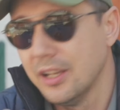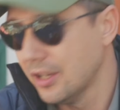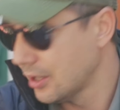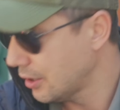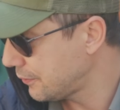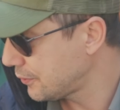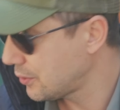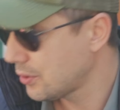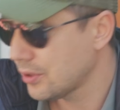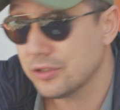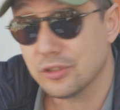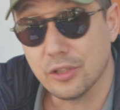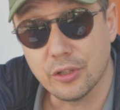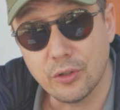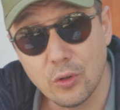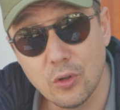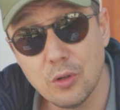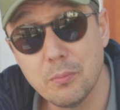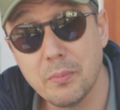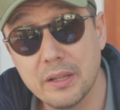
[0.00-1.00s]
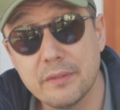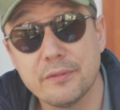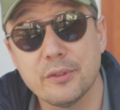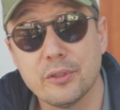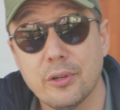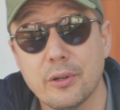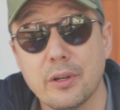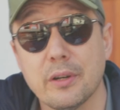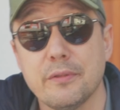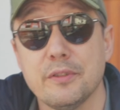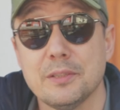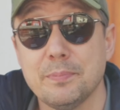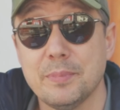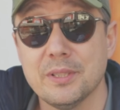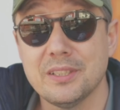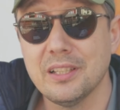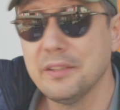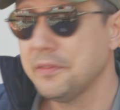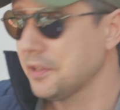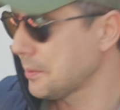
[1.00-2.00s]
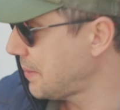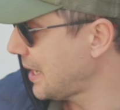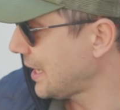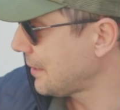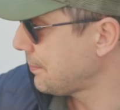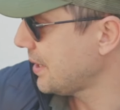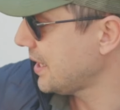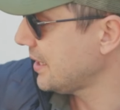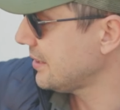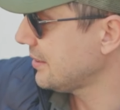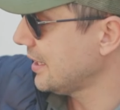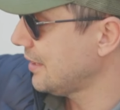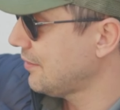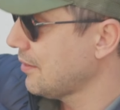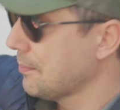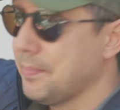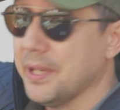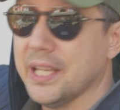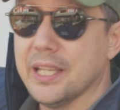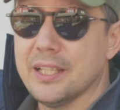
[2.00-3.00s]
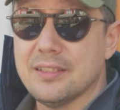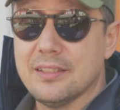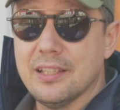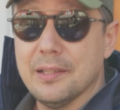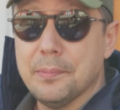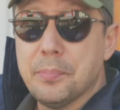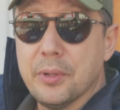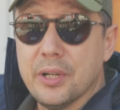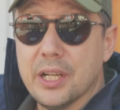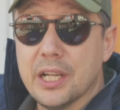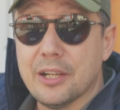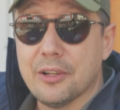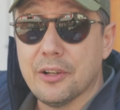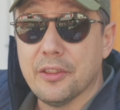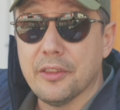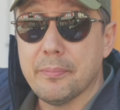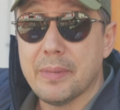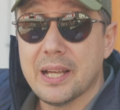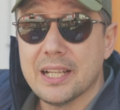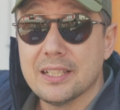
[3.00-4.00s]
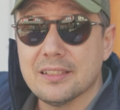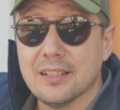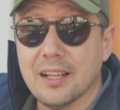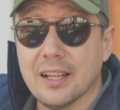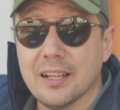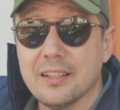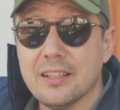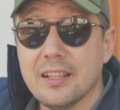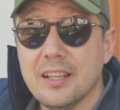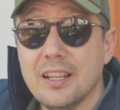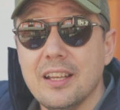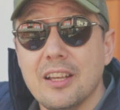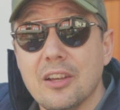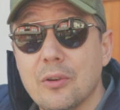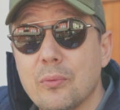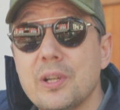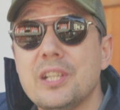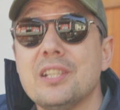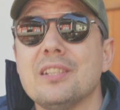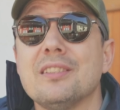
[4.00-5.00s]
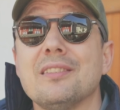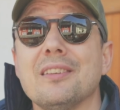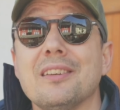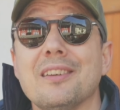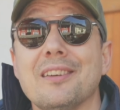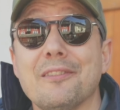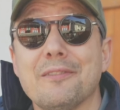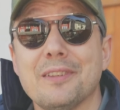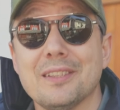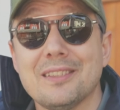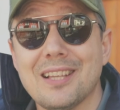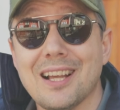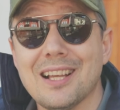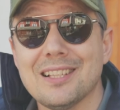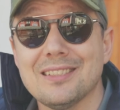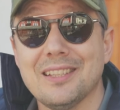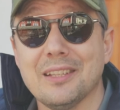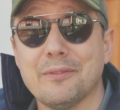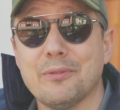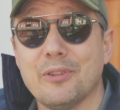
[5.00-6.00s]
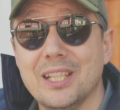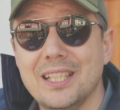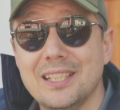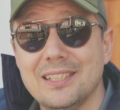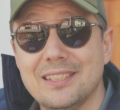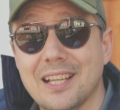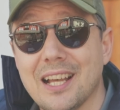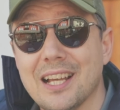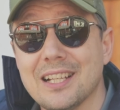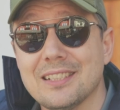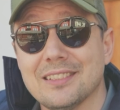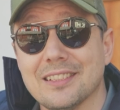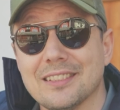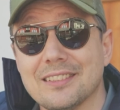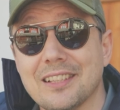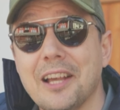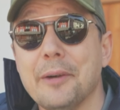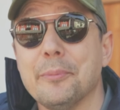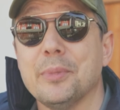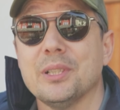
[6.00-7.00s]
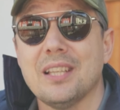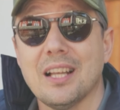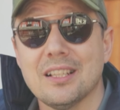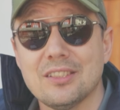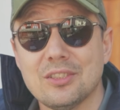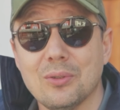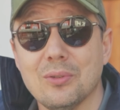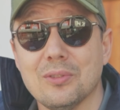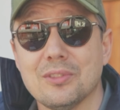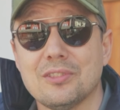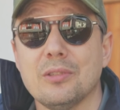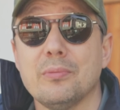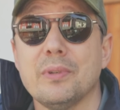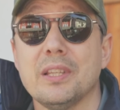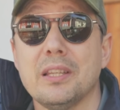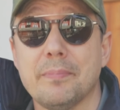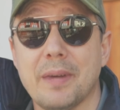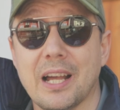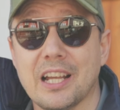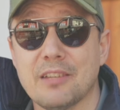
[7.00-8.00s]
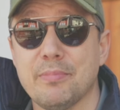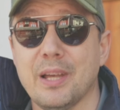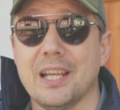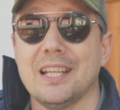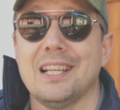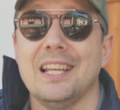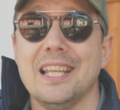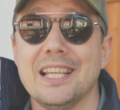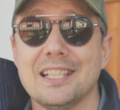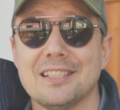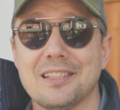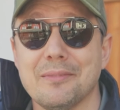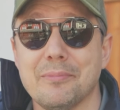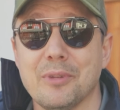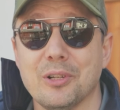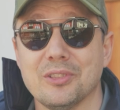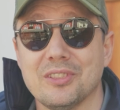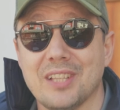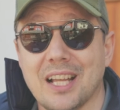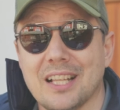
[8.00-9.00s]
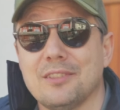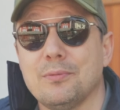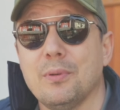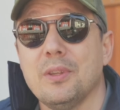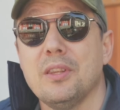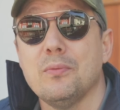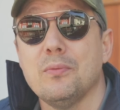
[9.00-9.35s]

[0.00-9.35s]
Of course, on all my photography-specific backpacks, I have a big zipper here on the backside, which is fantastic for easy access, but that's also where the backpack leaks the most. That's where the